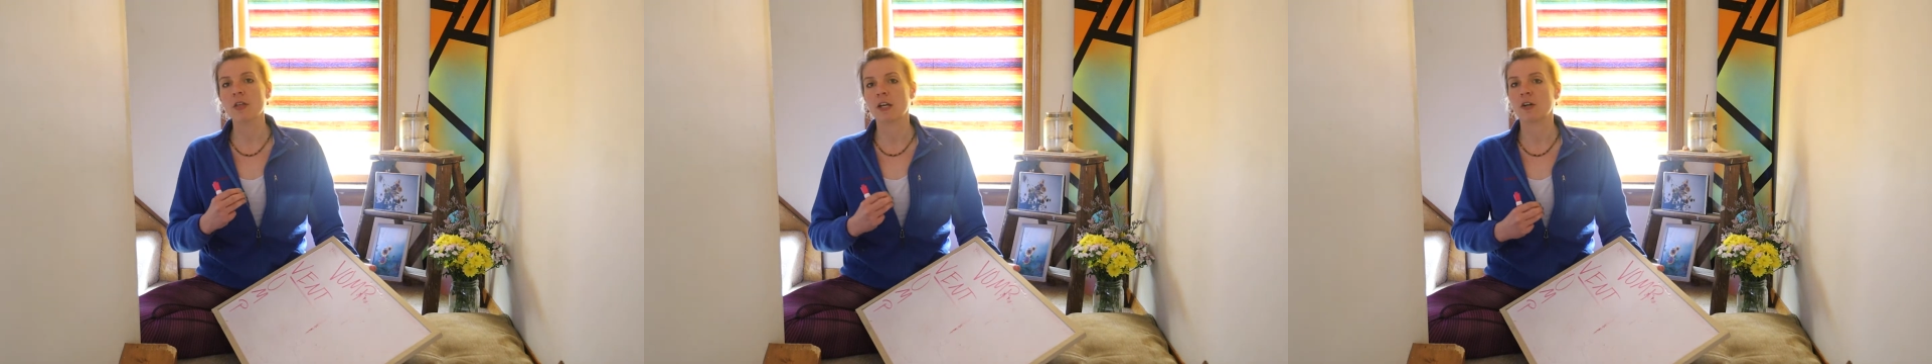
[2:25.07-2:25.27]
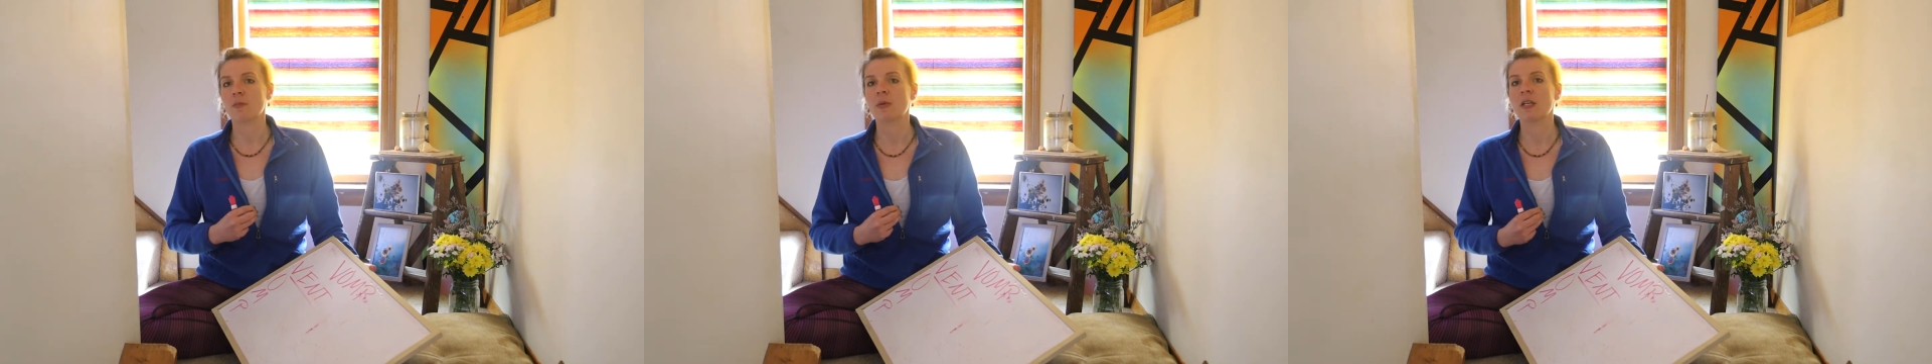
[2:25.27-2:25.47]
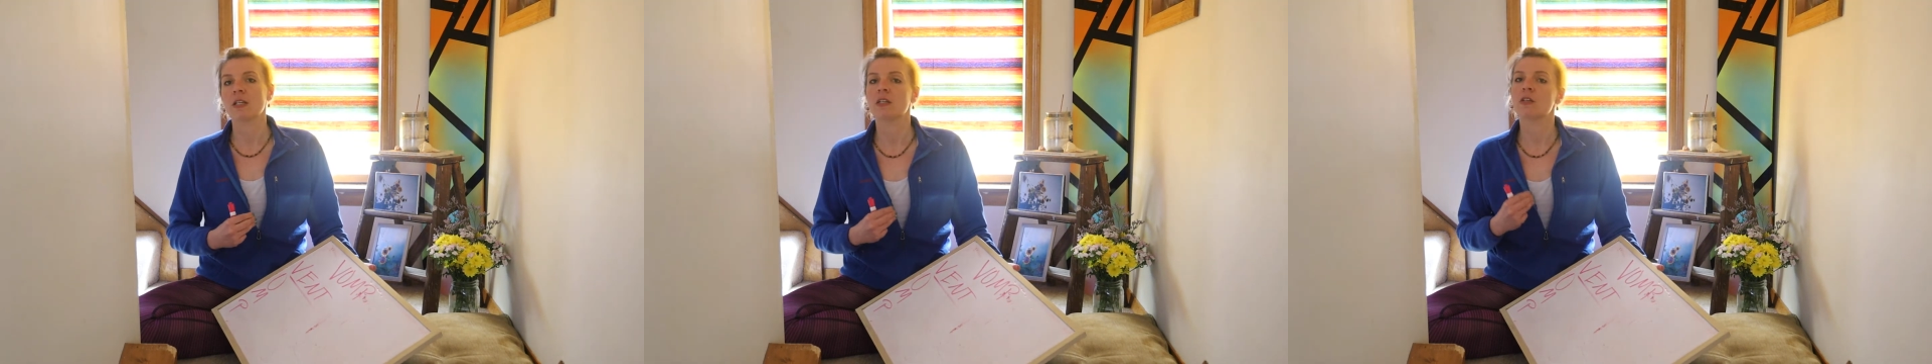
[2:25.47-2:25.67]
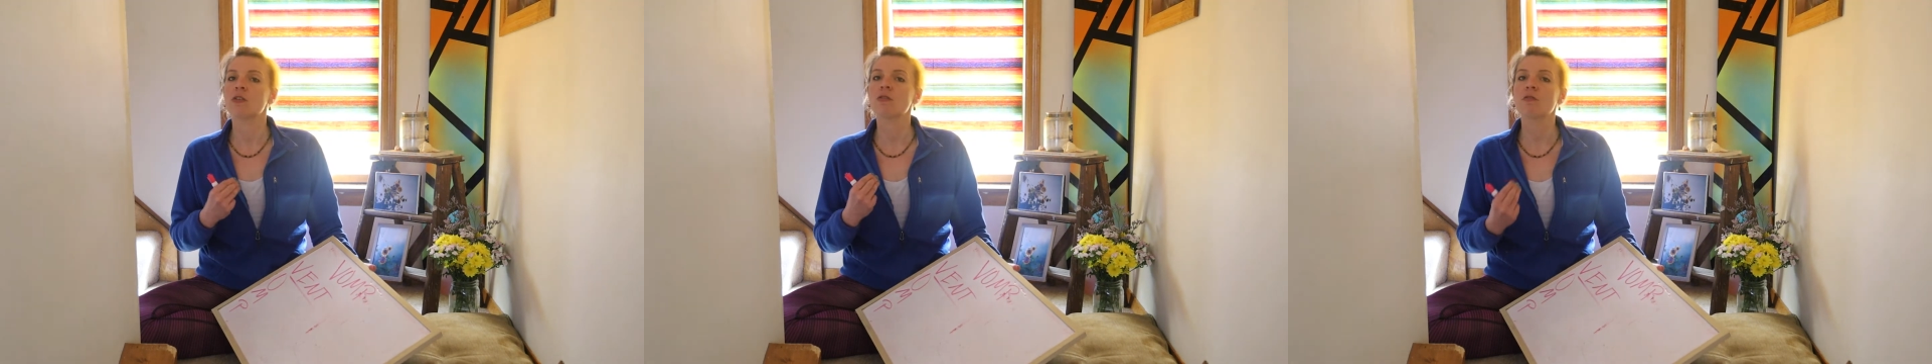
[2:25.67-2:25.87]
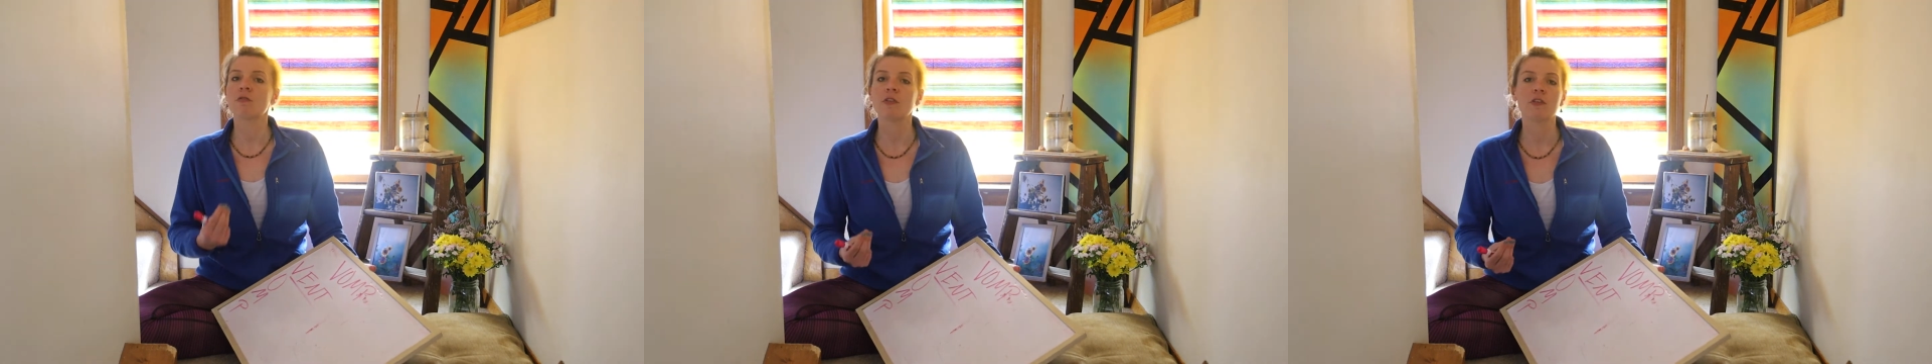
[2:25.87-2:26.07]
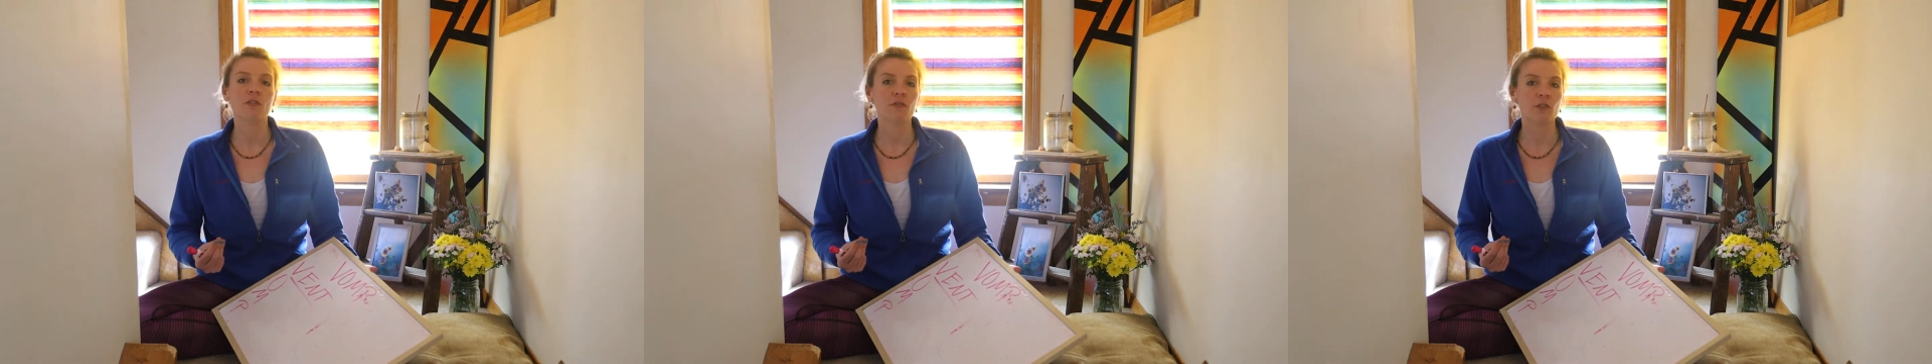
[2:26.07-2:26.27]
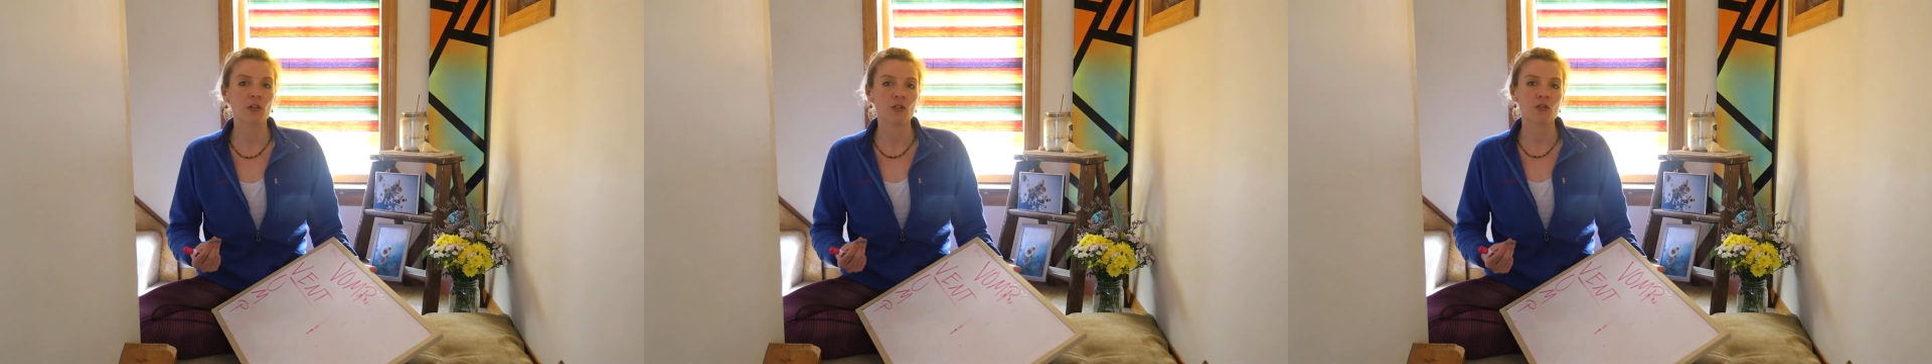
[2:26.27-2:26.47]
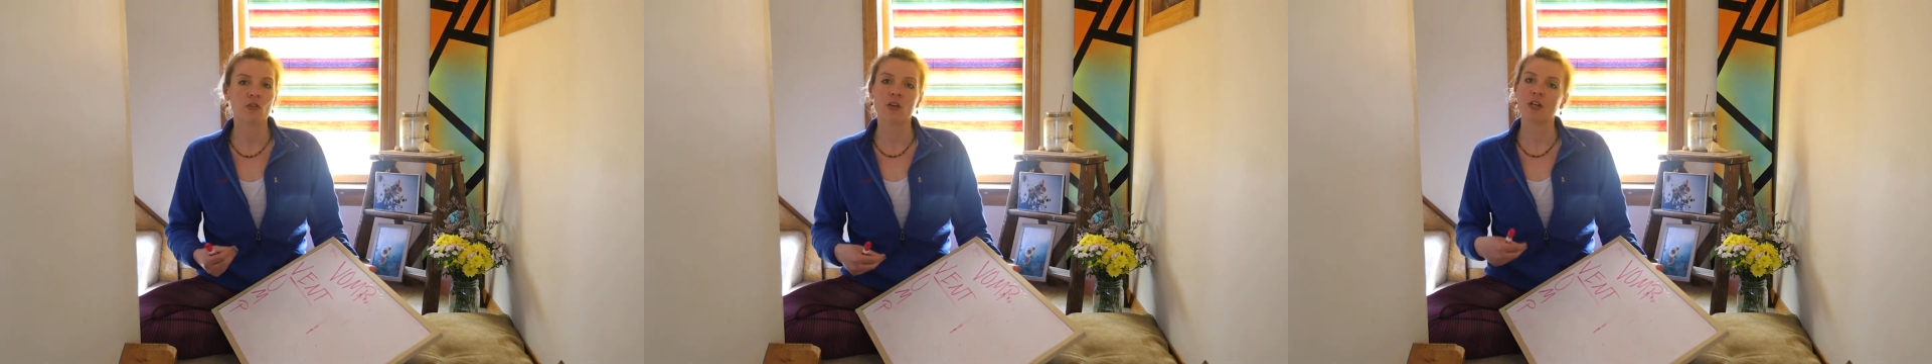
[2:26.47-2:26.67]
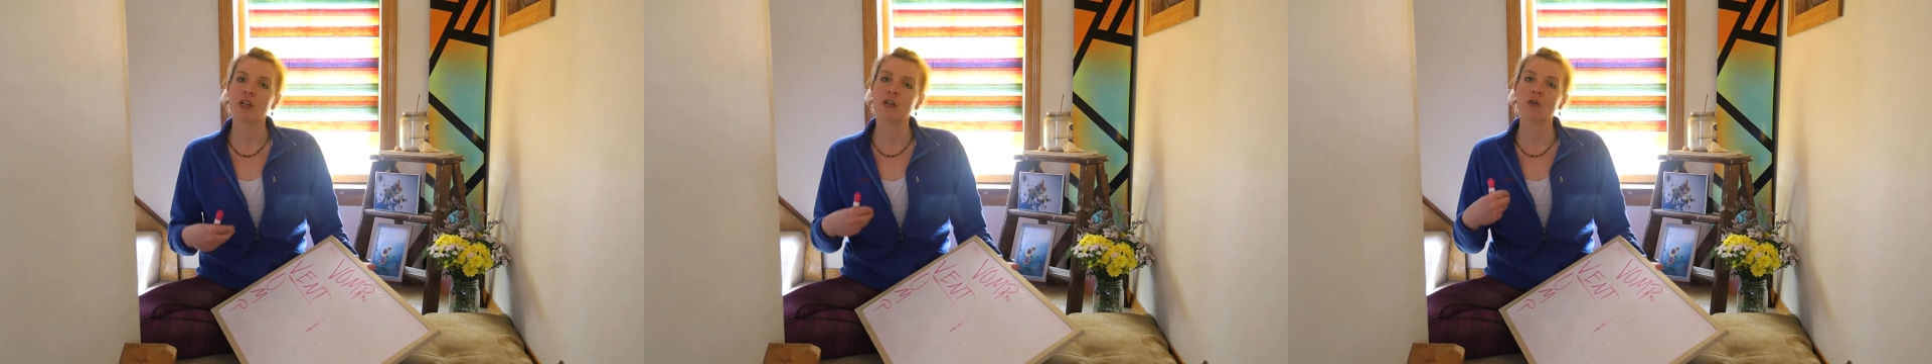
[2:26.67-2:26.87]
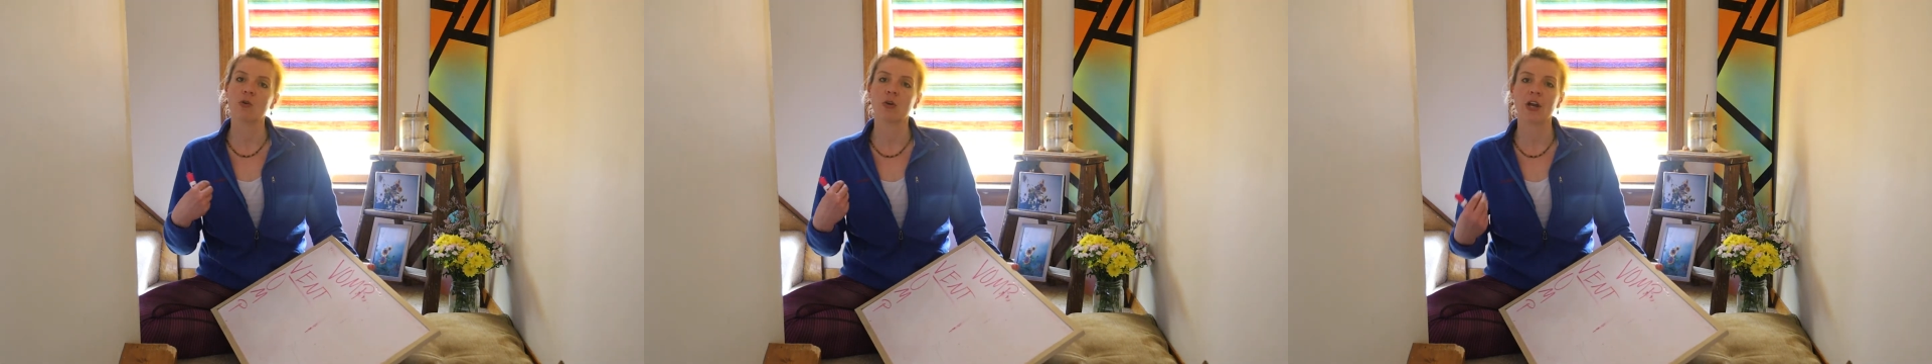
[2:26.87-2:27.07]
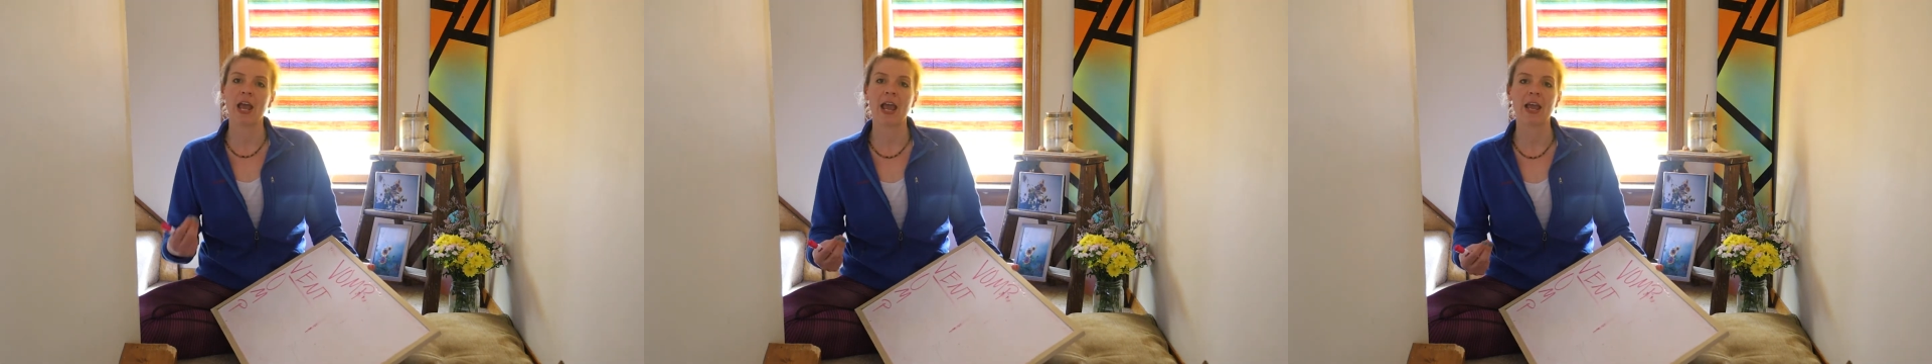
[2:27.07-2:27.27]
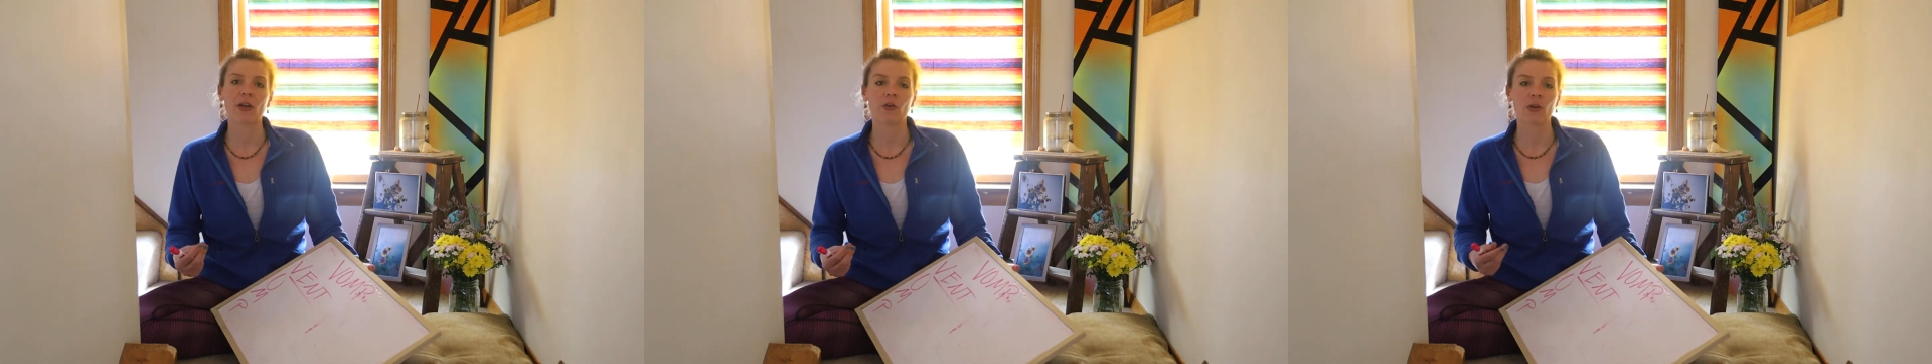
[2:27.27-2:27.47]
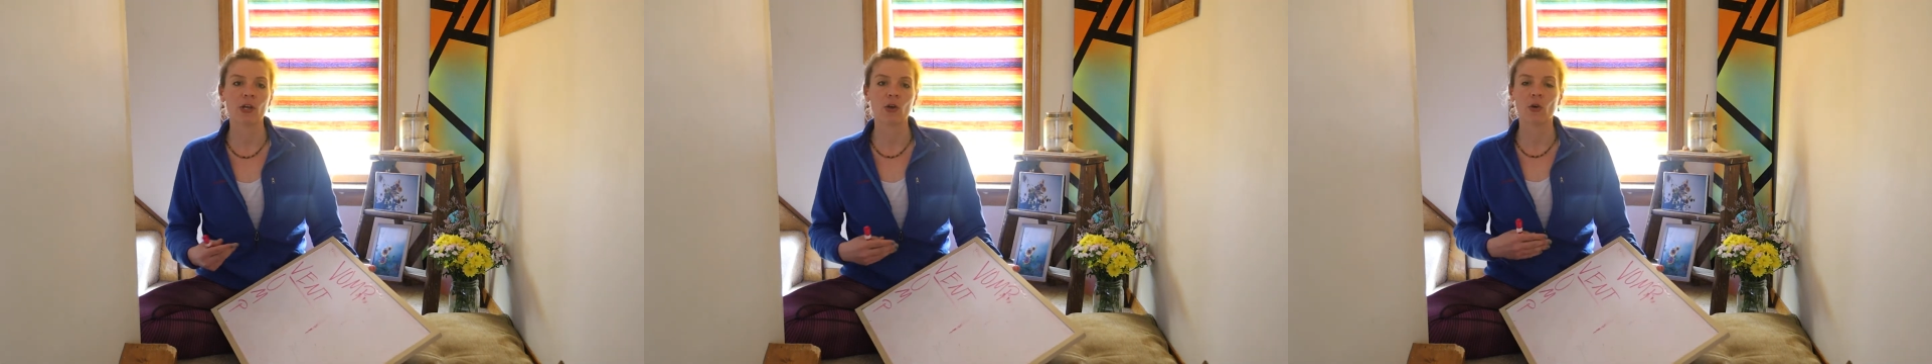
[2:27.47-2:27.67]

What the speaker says: that are making you feel frustrated or angry,